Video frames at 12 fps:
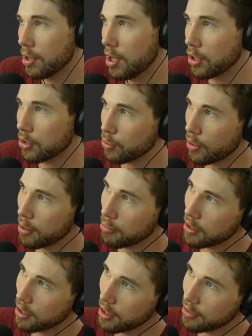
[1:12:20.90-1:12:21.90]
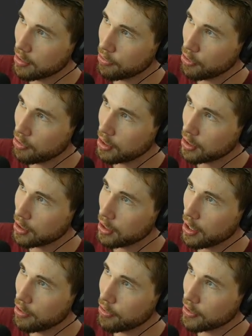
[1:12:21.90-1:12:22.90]
Because what I'm thinking is if
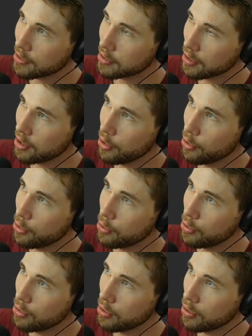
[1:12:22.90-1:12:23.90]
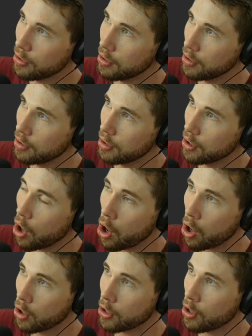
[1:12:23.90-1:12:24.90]
it's low...
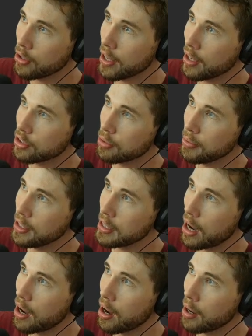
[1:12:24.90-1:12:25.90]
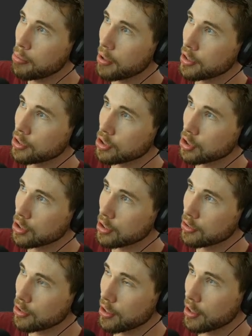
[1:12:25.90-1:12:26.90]
Oh, no, yeah, it should be high pressure, shouldn't
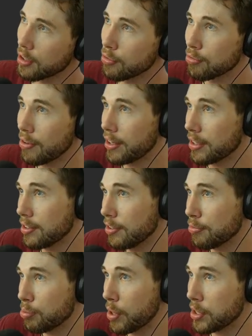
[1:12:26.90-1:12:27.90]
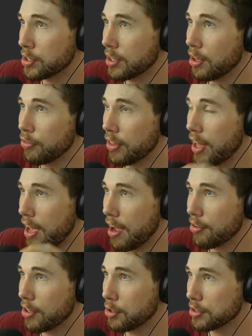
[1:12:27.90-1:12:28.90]
it? So that the relative pressure of the
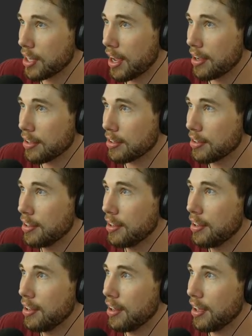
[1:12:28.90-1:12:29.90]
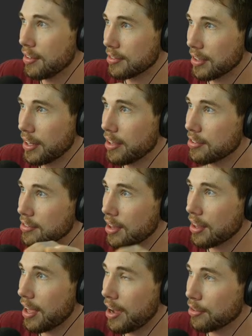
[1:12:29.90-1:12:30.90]
air in your tank is less
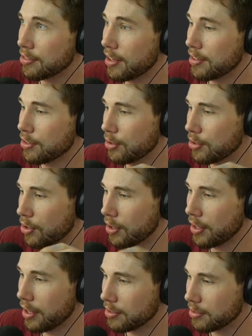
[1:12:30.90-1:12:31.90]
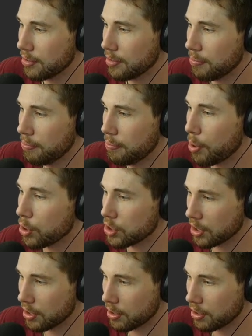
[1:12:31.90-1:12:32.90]
than the outside, so it's got less
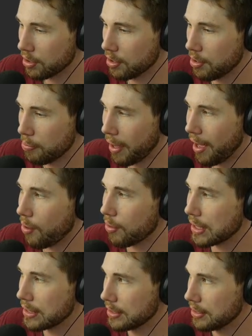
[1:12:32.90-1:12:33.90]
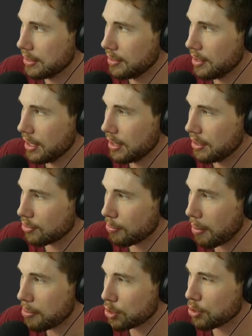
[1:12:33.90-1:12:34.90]
pushing power. So
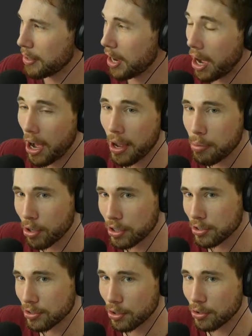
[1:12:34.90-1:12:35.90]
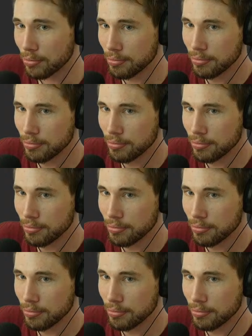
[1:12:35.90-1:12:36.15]
maybe it should be a high pressure zone.